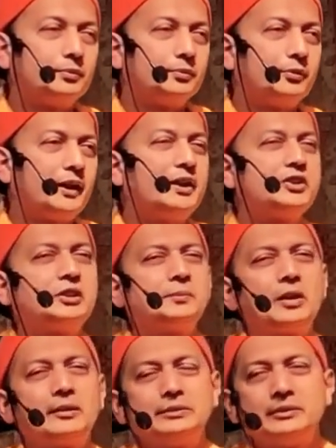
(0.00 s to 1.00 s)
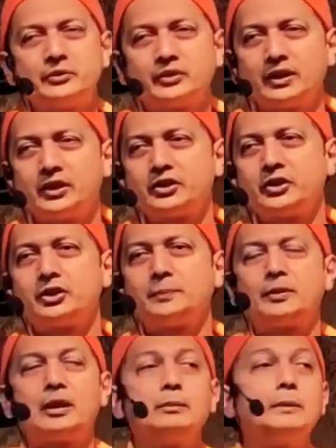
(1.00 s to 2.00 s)
financial problems,
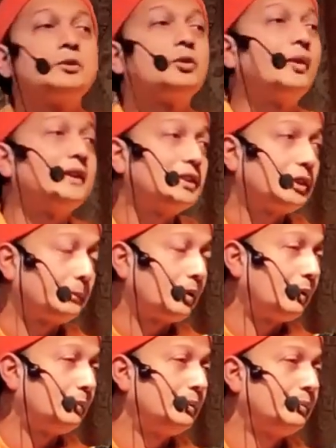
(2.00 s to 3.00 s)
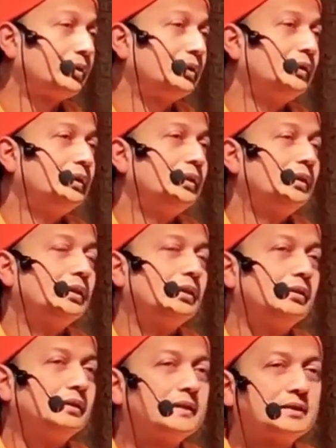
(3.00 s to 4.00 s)
relationship problems, weather problems,
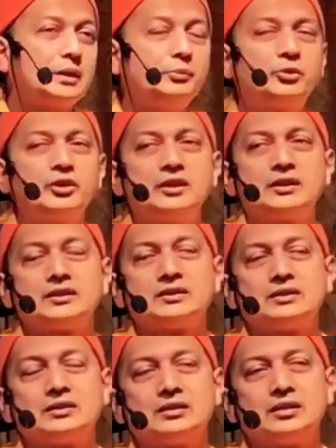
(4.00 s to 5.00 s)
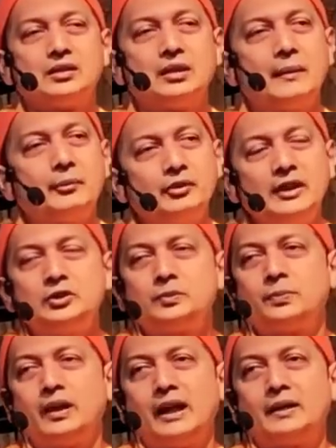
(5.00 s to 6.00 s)
discomfort. I'm willing
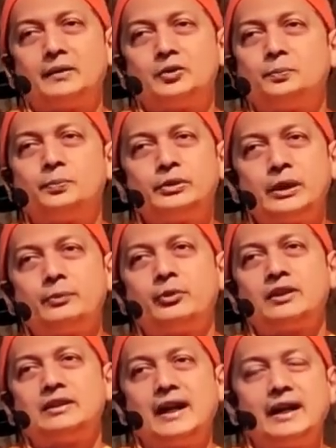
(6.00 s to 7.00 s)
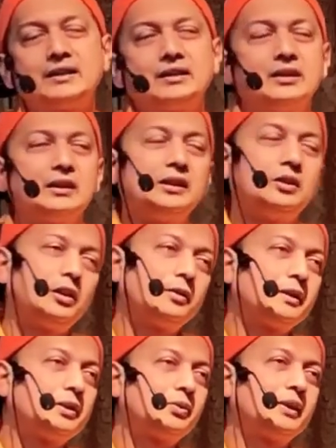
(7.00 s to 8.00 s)
to put up with that in
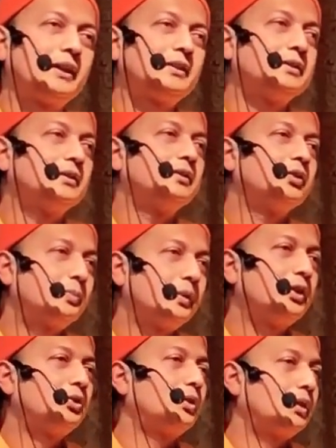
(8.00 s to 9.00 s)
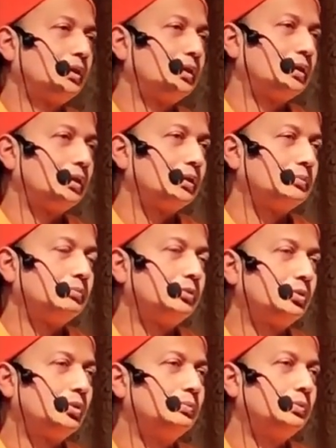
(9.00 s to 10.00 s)
order to get spiritual,
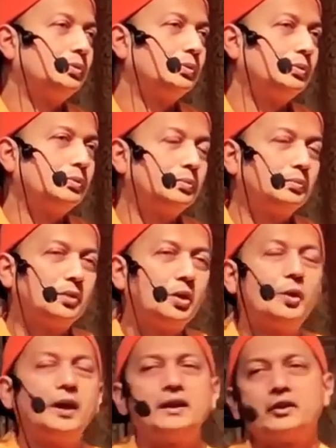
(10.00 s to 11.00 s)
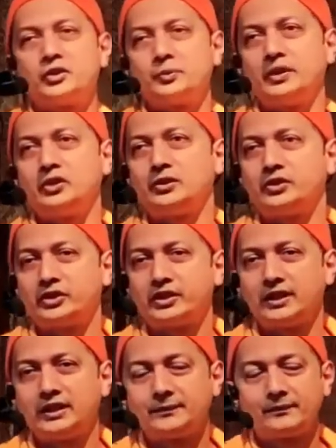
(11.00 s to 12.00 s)
to go ahead on spiritual
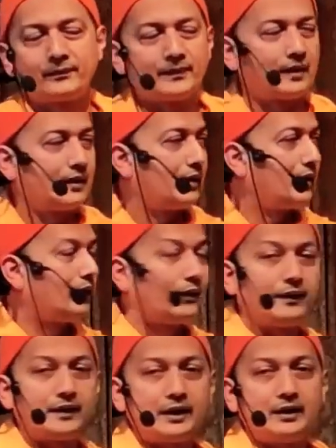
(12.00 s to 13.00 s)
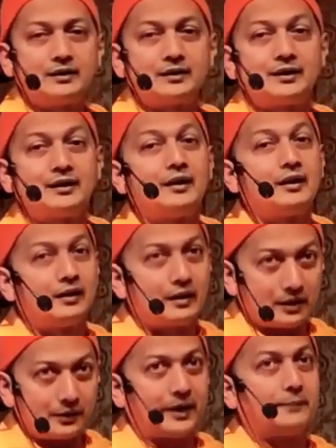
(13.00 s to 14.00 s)
journey. Then,
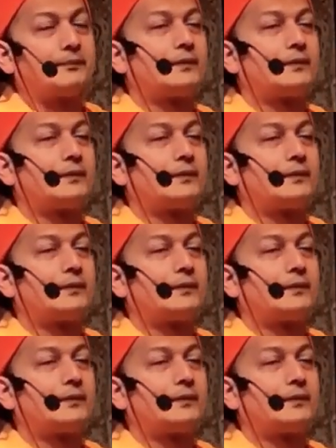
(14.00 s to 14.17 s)
okay.